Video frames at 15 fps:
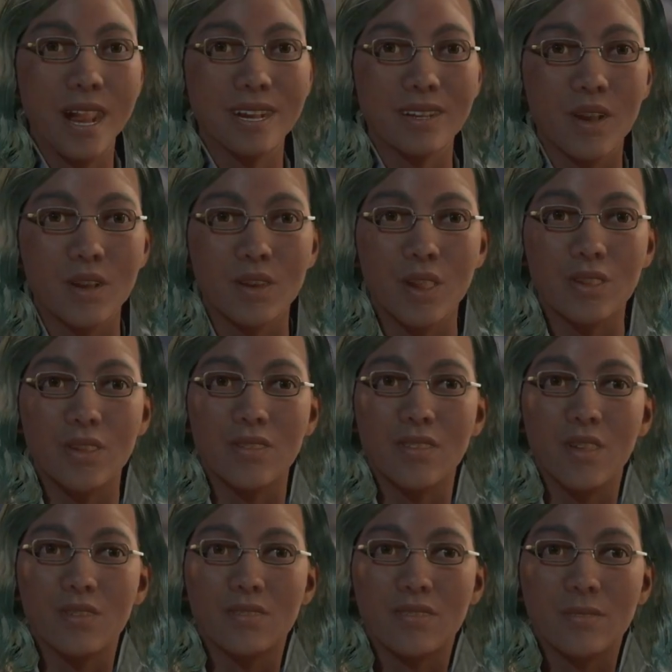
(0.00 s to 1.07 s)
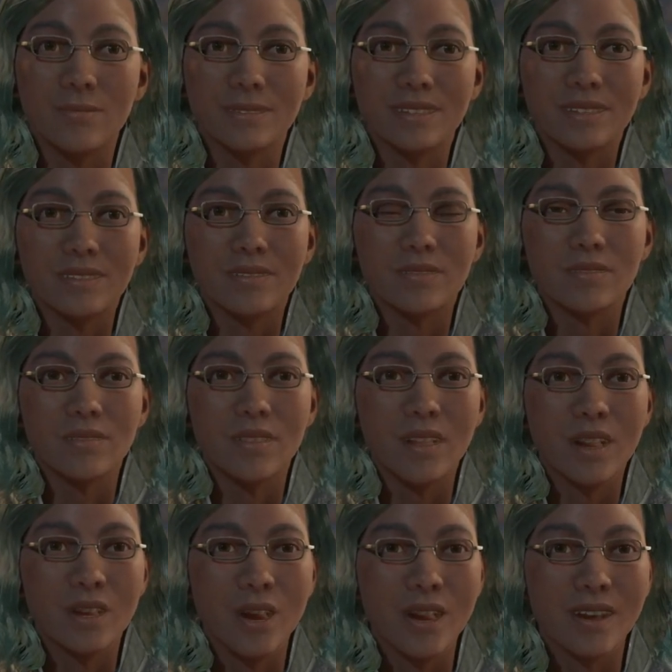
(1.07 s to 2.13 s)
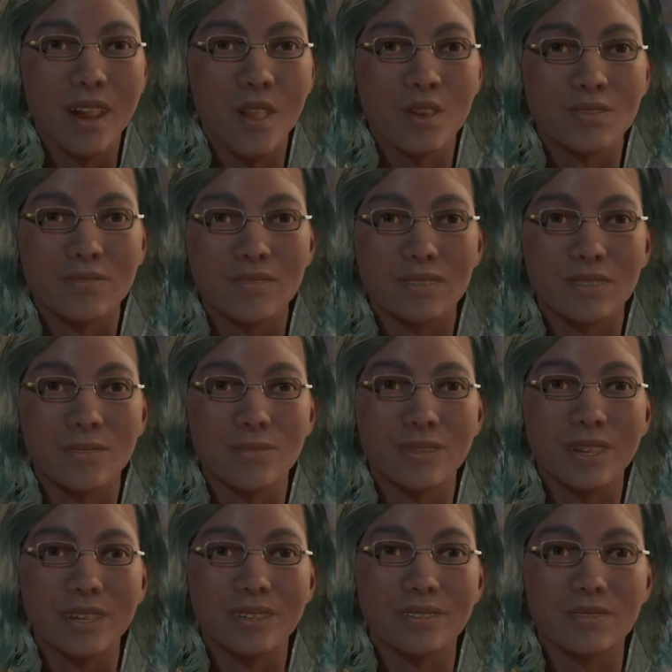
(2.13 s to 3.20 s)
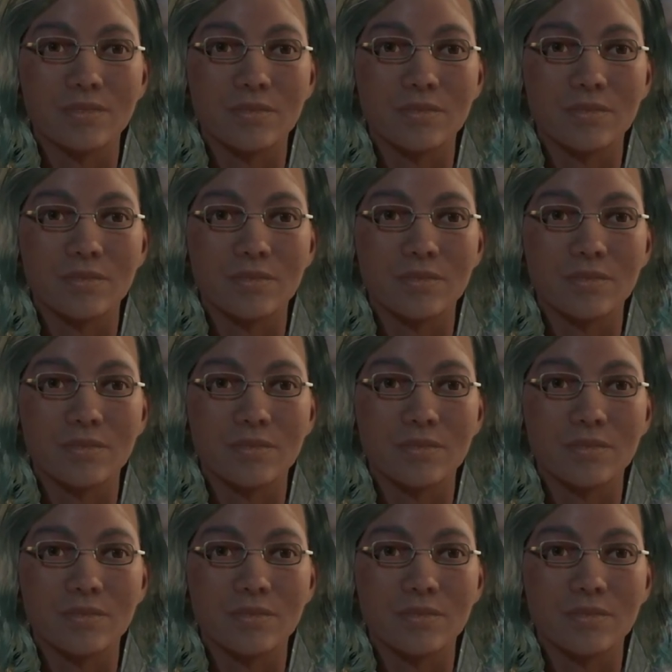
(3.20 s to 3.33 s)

Well, you took the fall for me, and that counts for something.